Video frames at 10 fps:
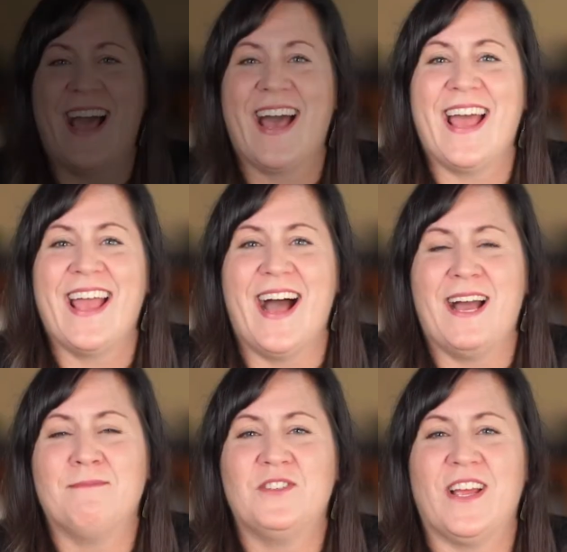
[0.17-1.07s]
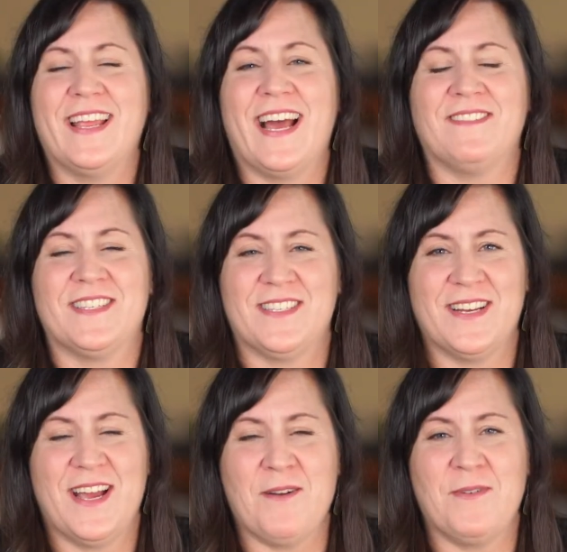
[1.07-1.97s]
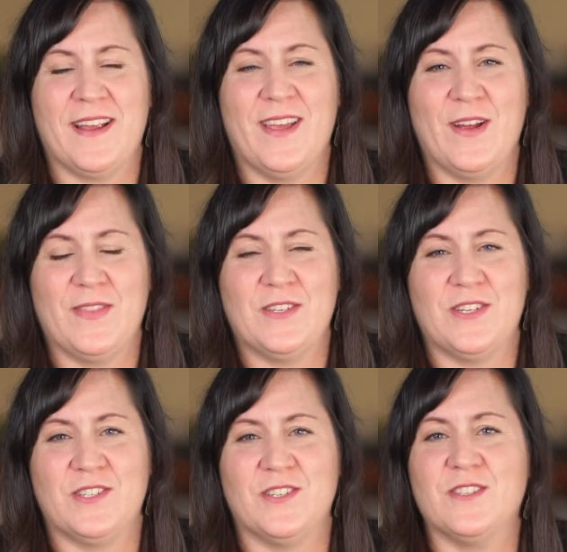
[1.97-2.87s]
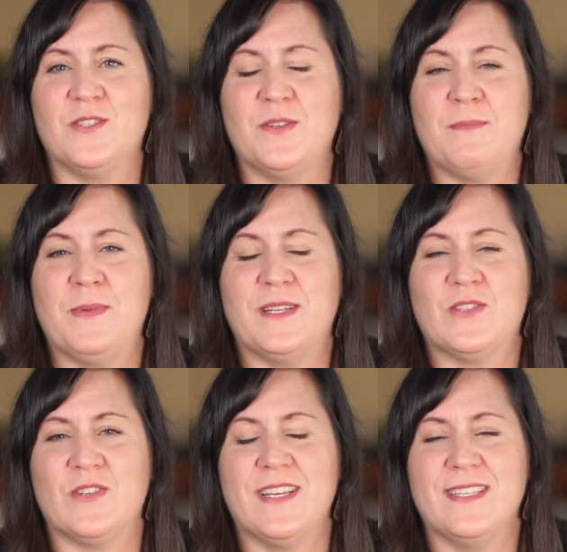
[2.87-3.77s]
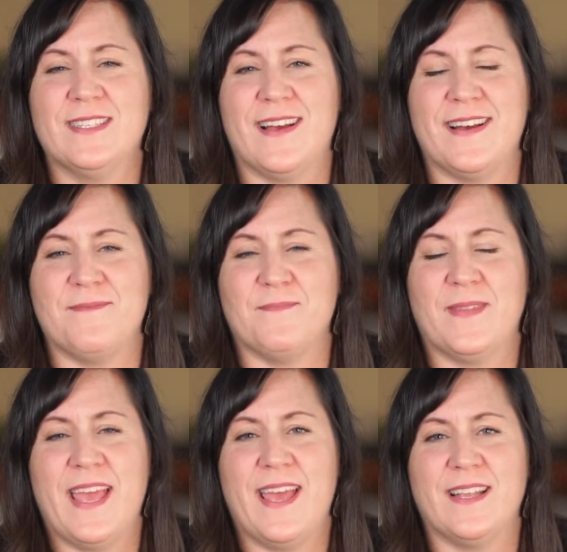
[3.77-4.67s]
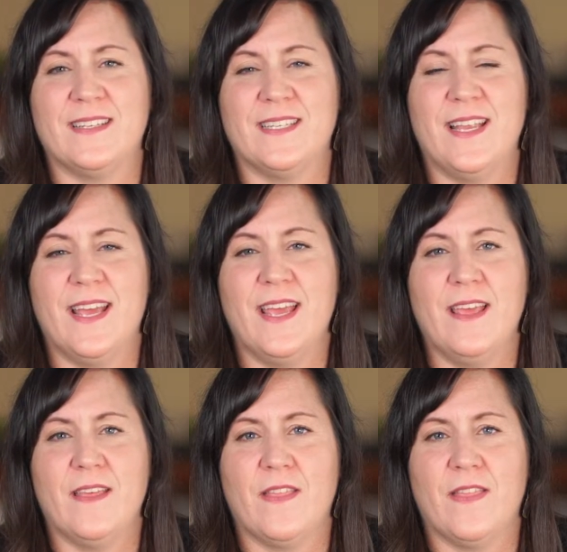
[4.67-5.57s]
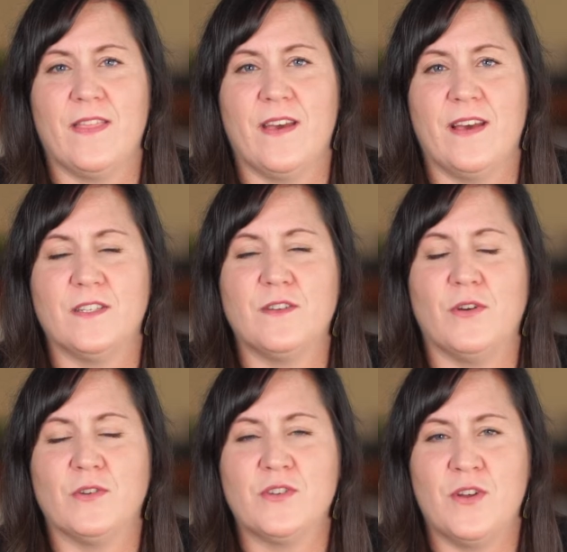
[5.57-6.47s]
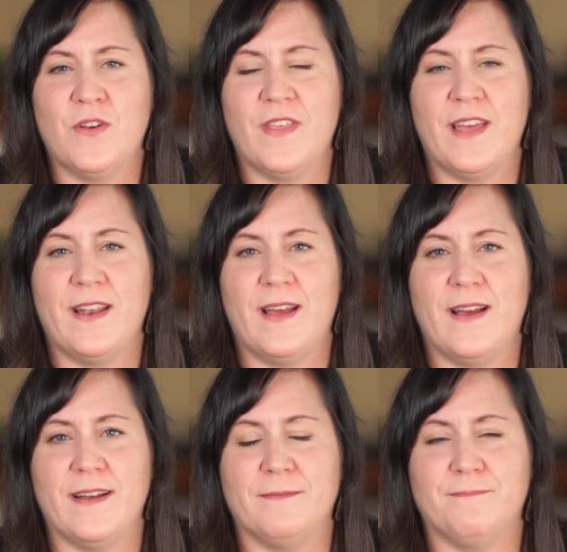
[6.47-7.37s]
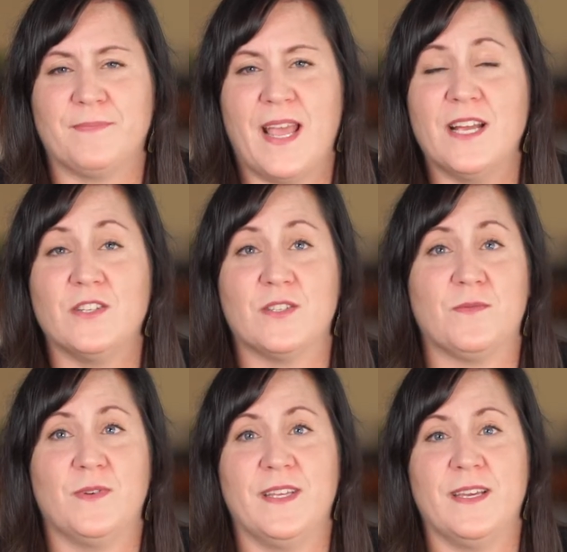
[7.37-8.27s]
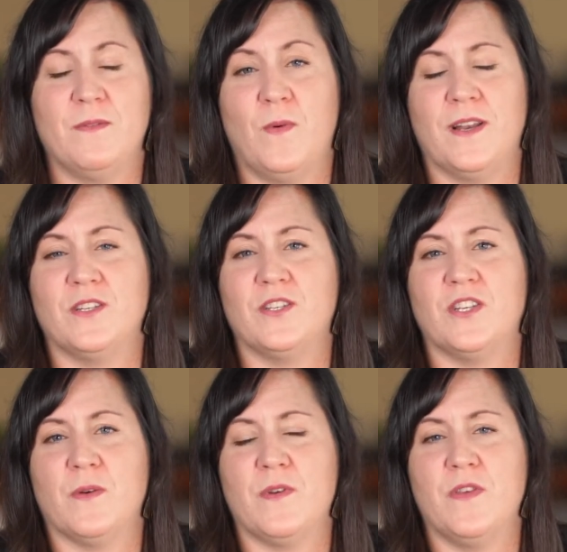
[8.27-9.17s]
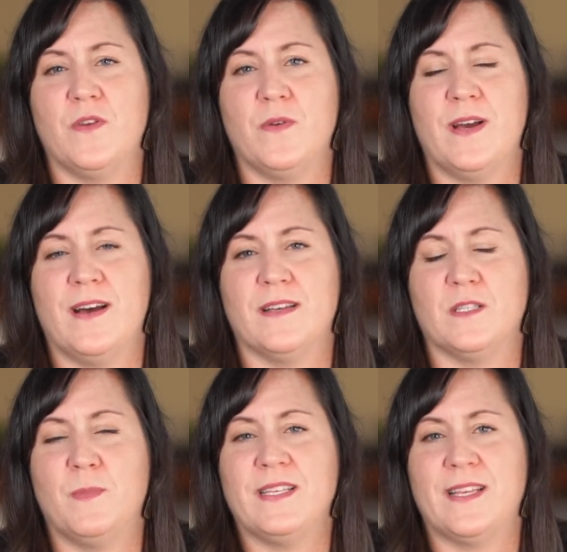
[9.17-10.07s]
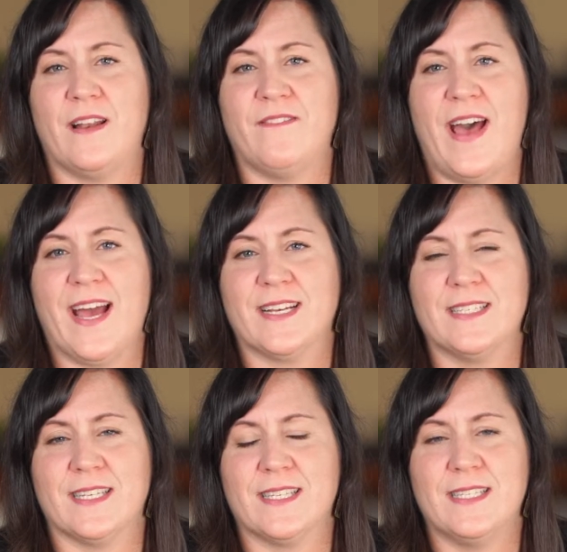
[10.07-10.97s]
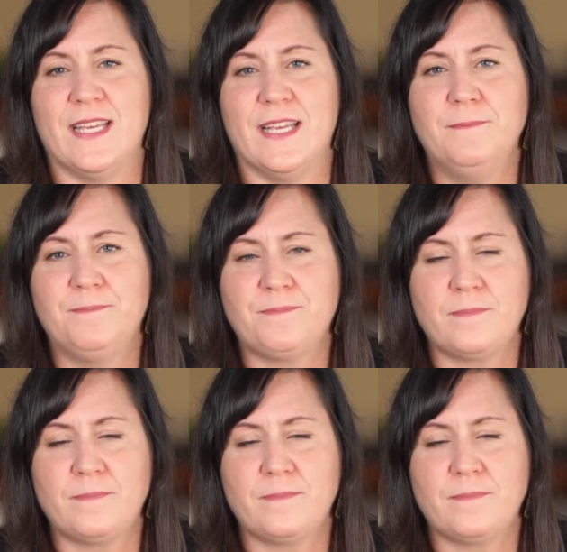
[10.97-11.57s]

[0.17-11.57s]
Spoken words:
Hi, I'm Jenny Ivester. I work here at the Church and Student Ministries. And today, the devotional that I just really wanted to share with you is based out of Acts 16.